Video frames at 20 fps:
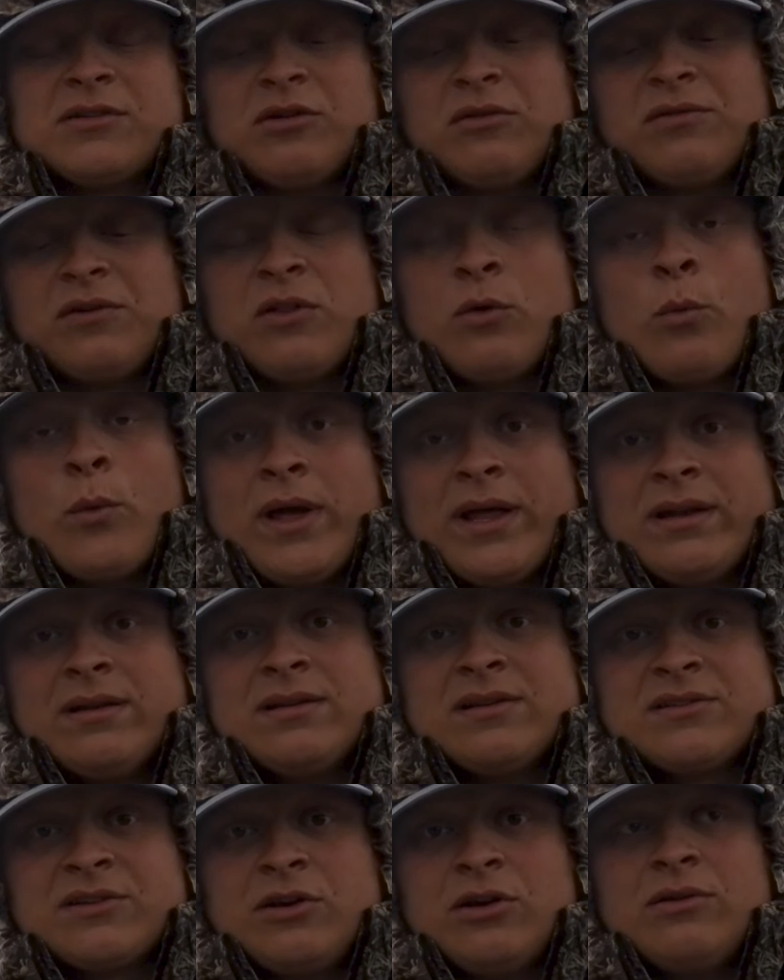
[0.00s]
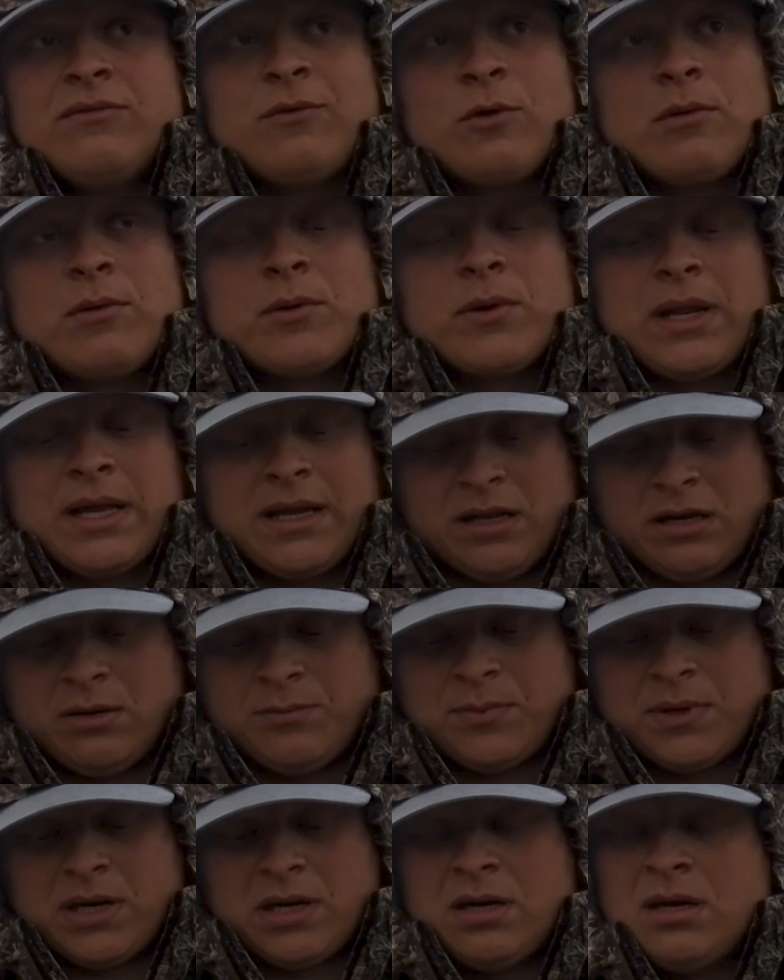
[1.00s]
works. Hopefully the wind is good for me when I get
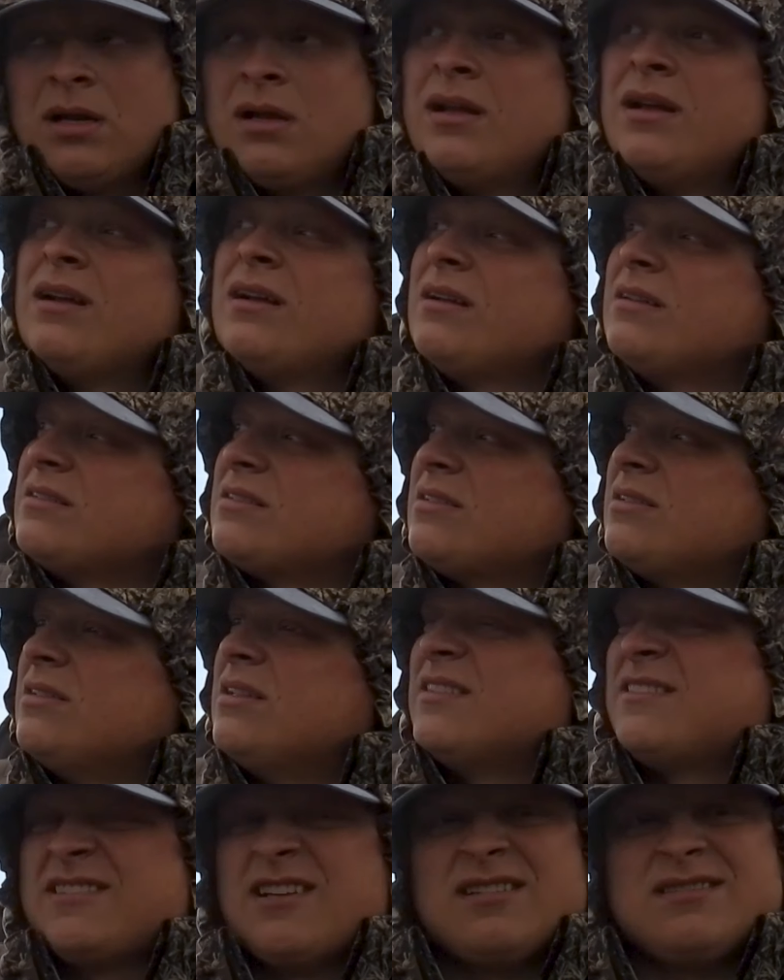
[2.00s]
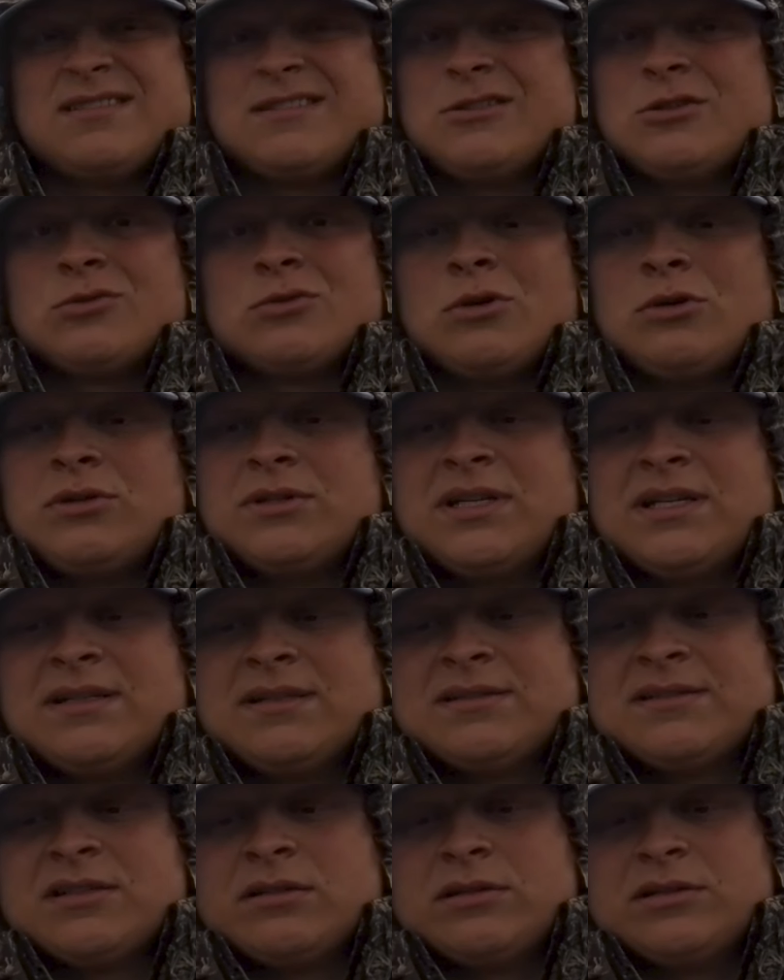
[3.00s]
up there. The sun's still rolling
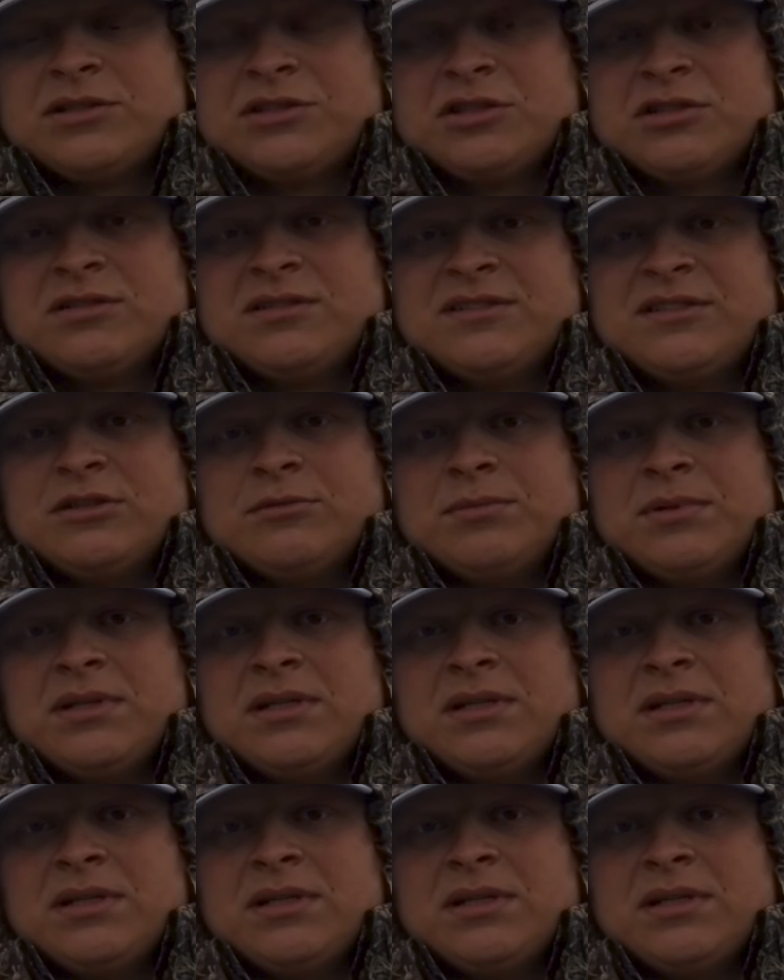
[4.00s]
in, so it should still